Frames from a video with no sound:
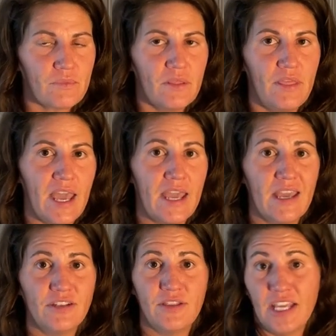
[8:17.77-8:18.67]

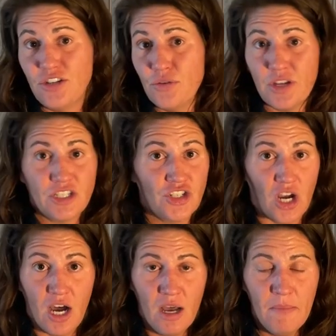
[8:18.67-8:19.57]
they, they do their
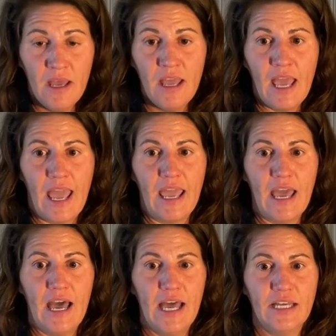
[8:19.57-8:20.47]
job
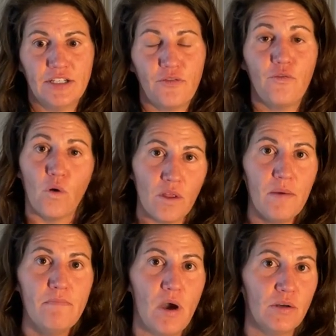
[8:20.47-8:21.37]
and for
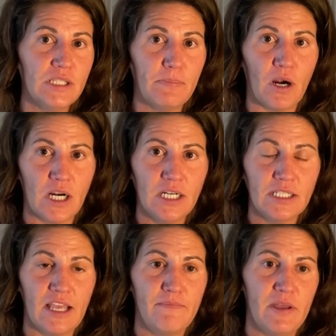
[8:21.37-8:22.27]
the most part,
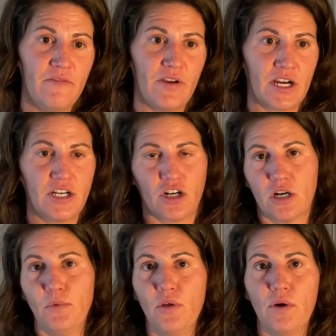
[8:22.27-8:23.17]
they've been very
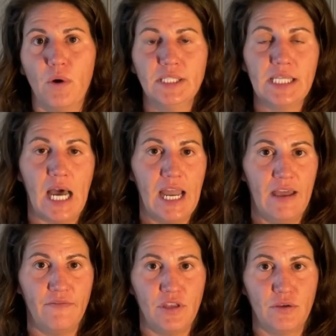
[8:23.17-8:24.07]
durable. The ones that I
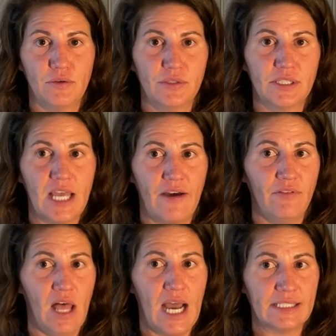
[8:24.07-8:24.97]
have used
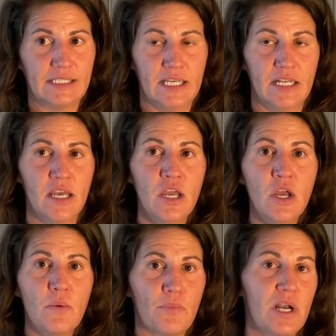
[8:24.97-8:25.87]
have lasted
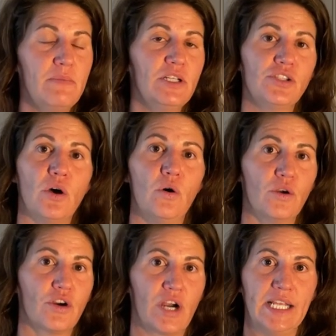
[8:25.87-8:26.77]
pretty much the whole
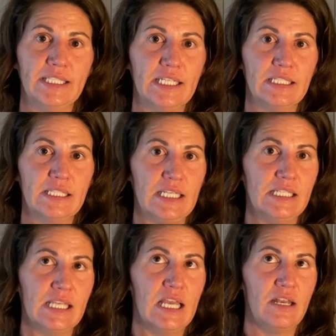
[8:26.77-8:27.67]
grazing
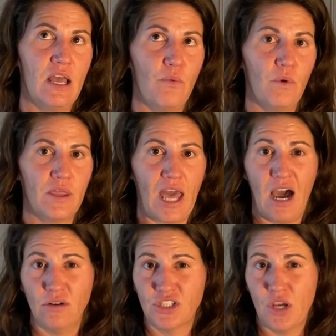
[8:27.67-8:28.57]
season
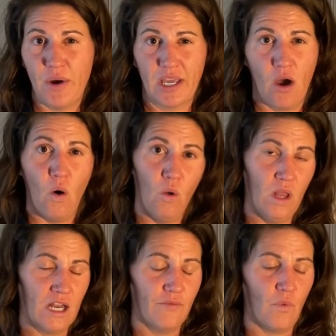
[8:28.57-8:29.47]
without showing a whole
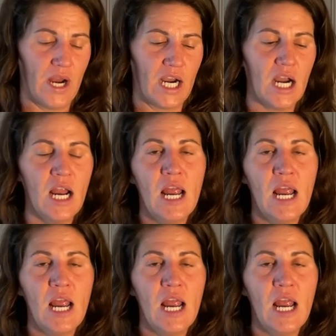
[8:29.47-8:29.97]
lot of wear.